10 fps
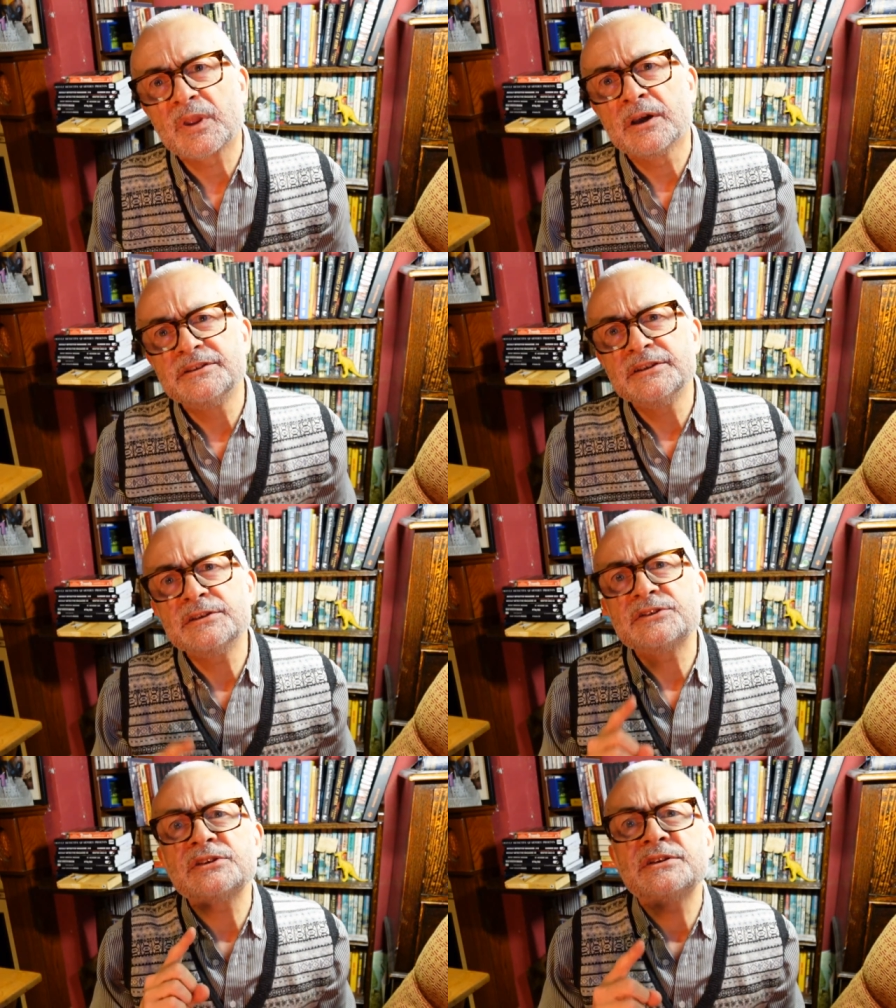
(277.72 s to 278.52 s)
I
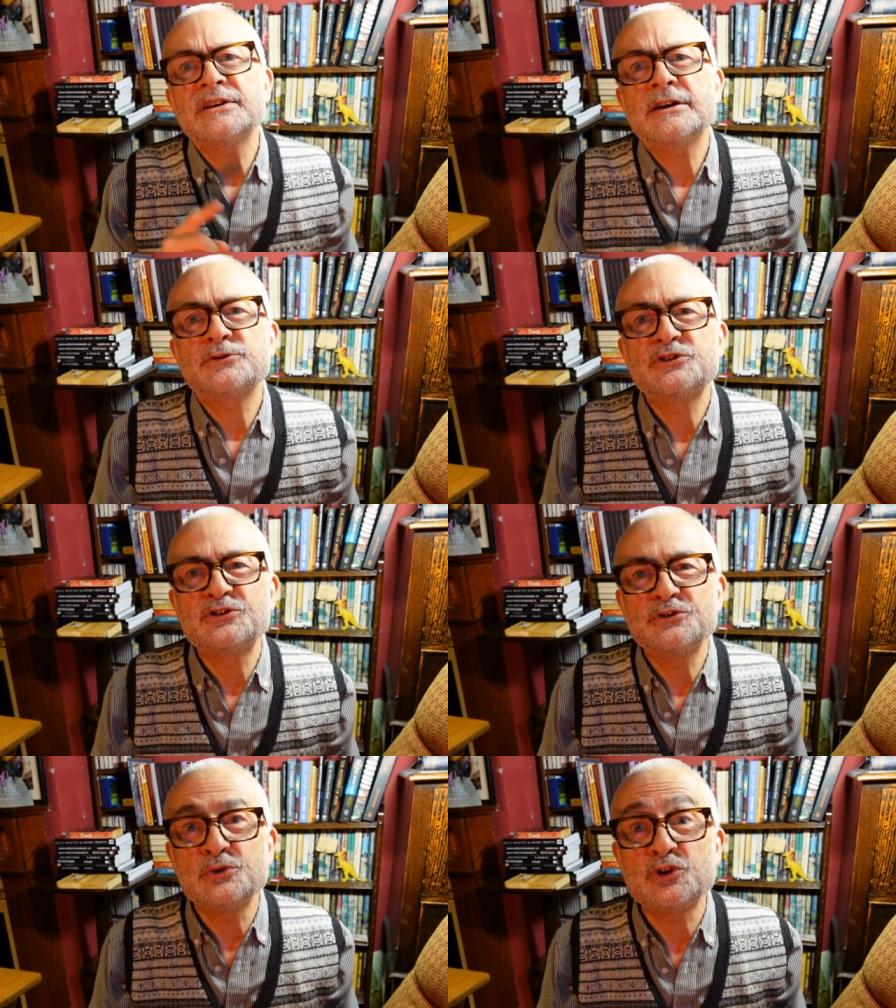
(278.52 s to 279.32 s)
didn't set out to
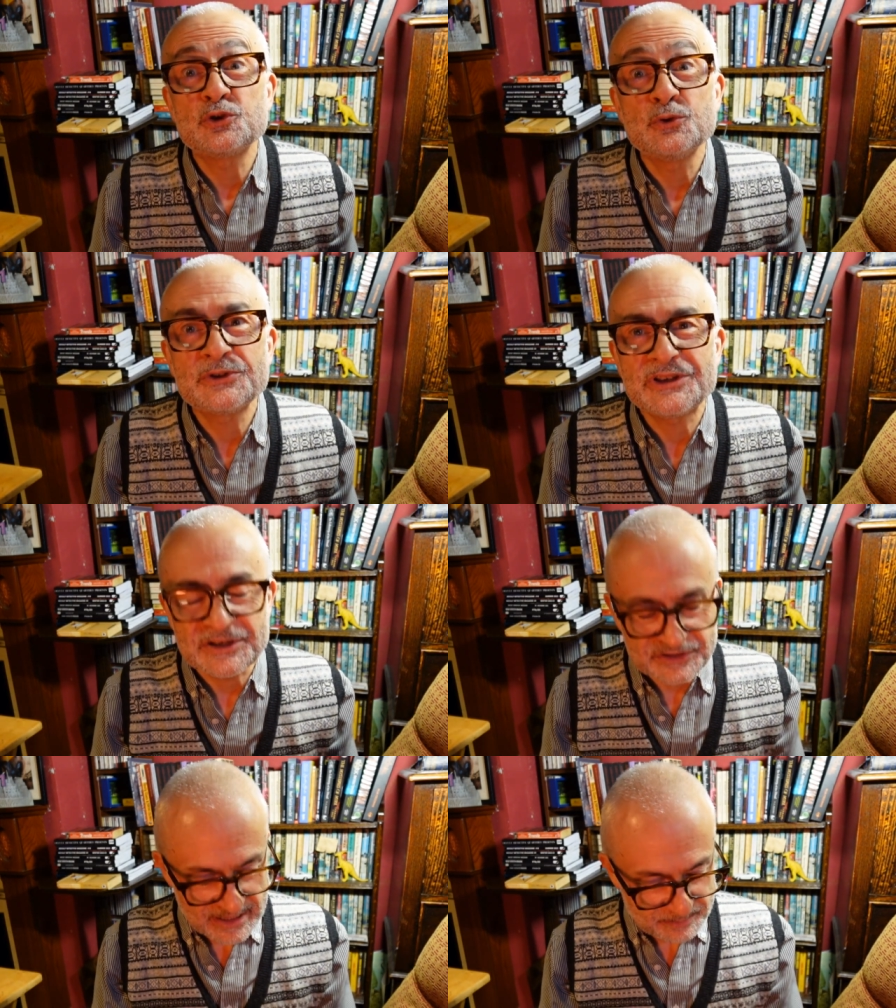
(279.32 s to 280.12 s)
do Shorty
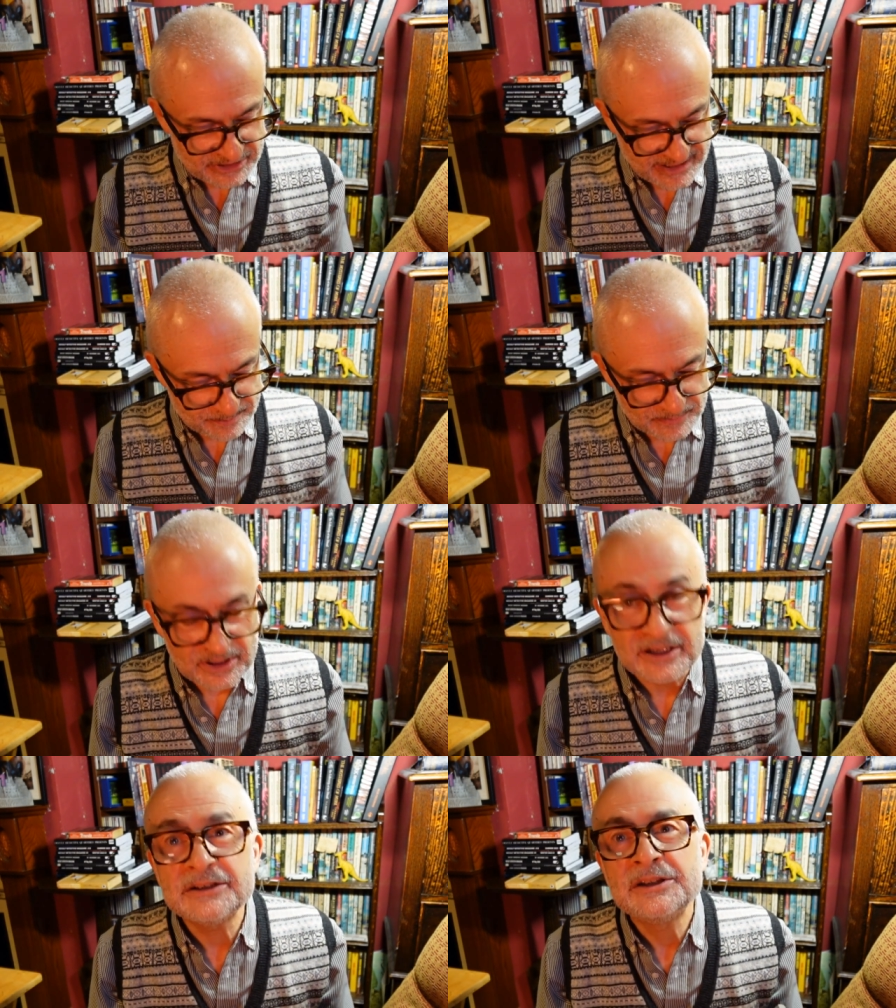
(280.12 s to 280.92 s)

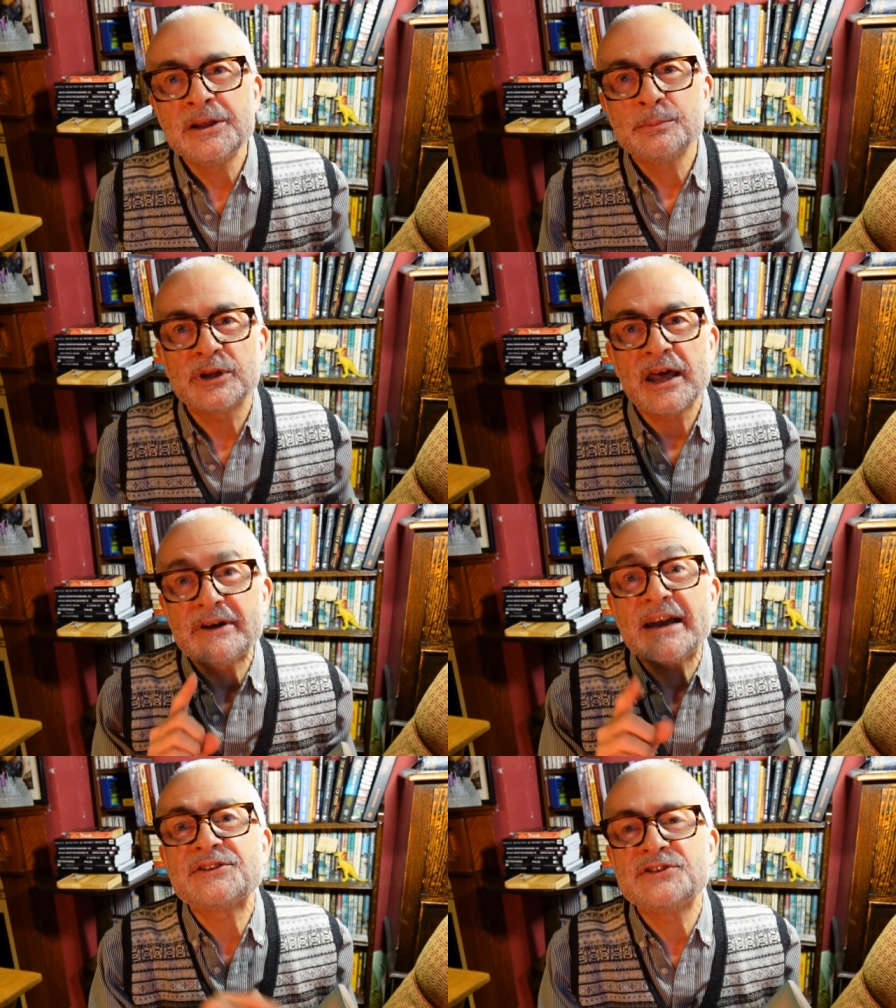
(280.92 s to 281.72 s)
September, but I have
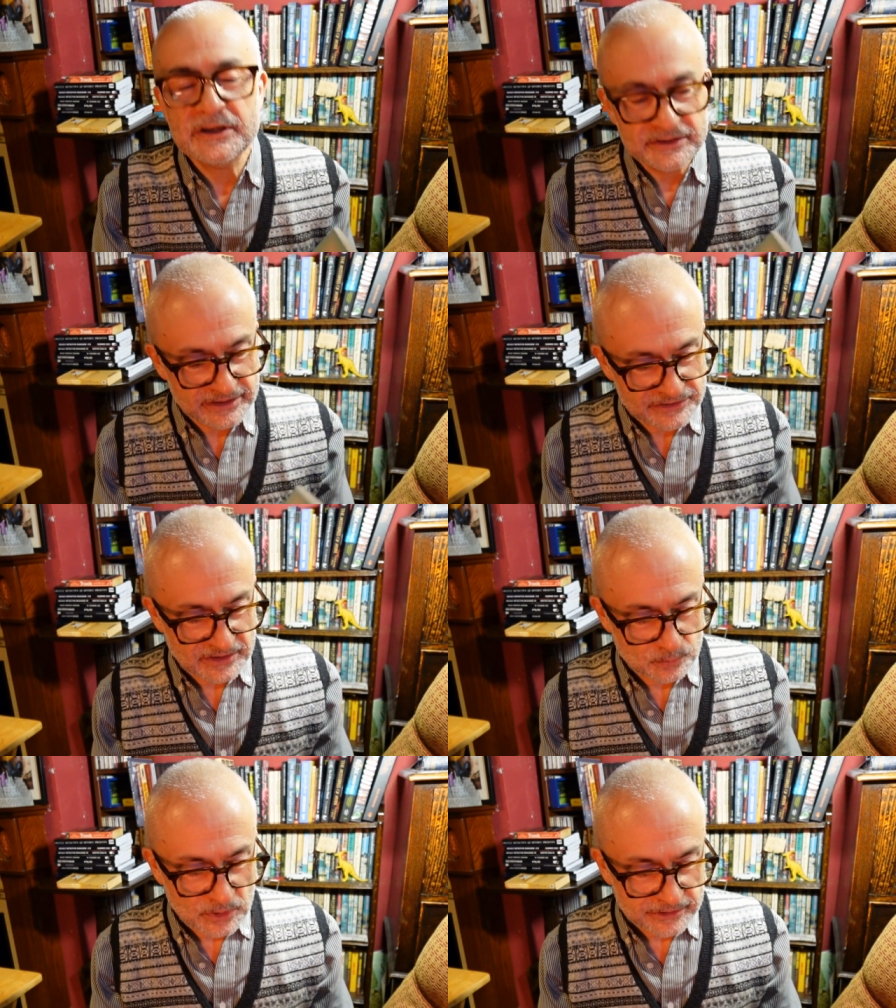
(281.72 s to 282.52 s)
accidentally
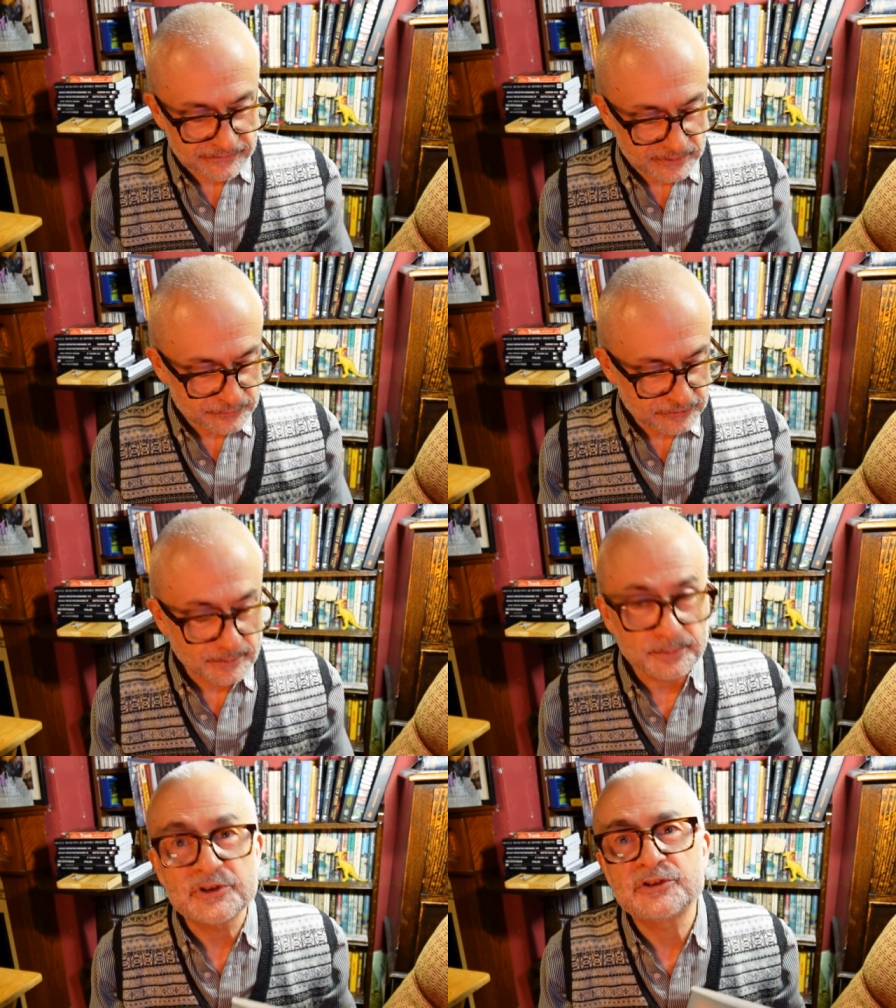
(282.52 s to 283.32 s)
done one of the
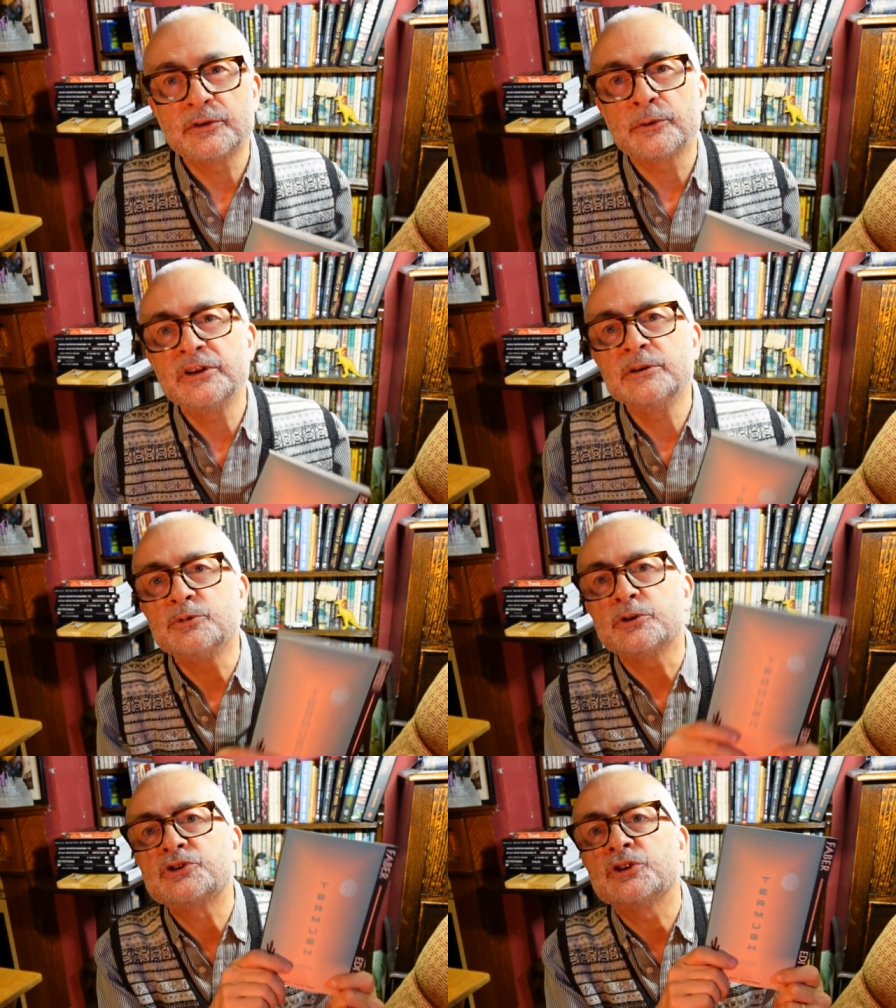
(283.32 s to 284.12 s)
prompts because I was in a
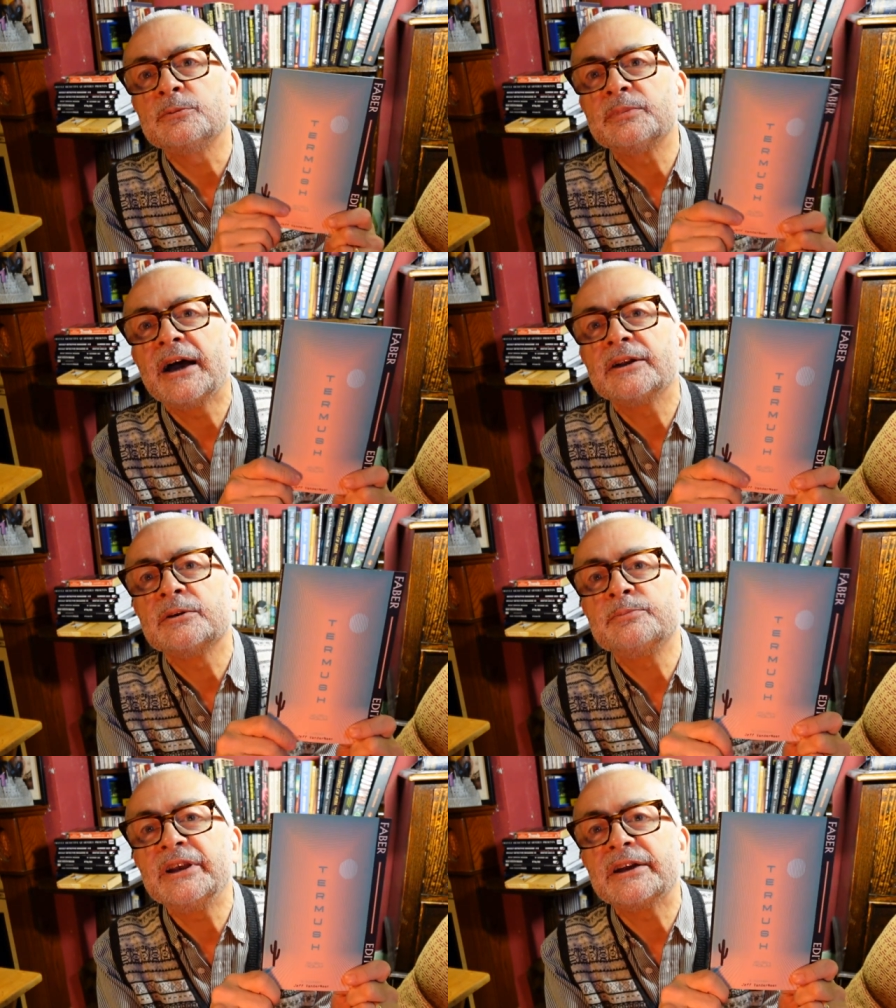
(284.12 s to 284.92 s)
bookshop and
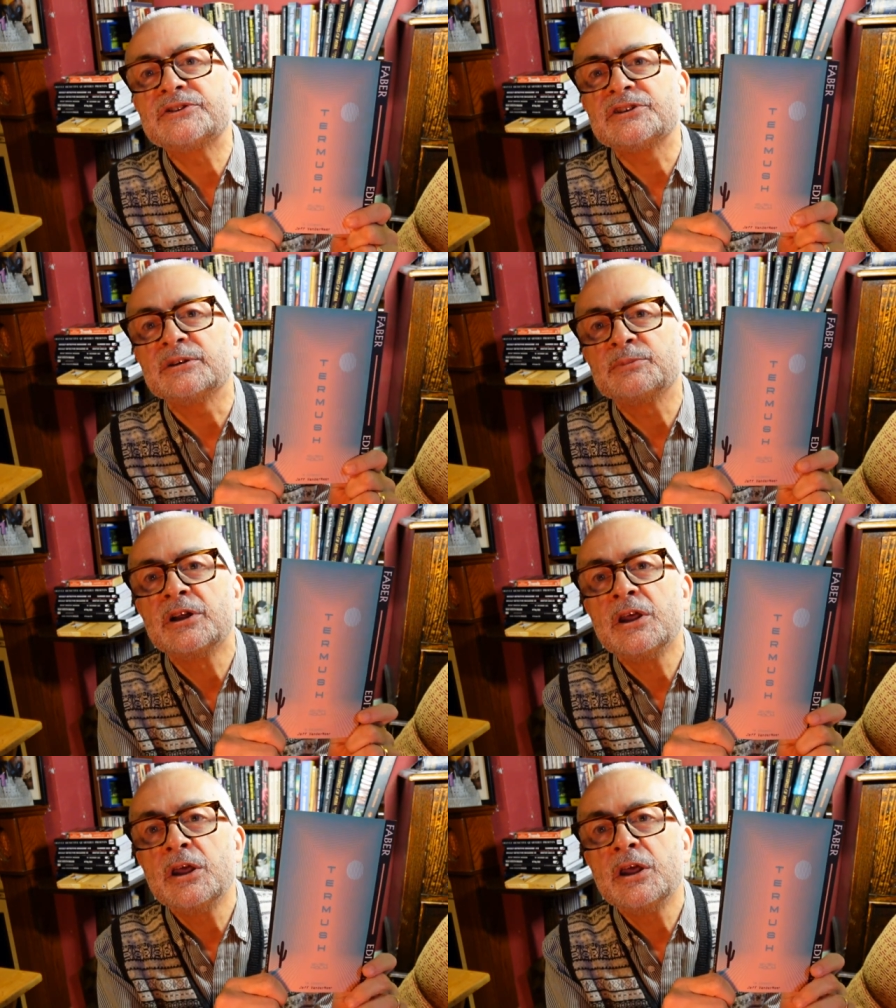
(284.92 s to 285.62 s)
I picked up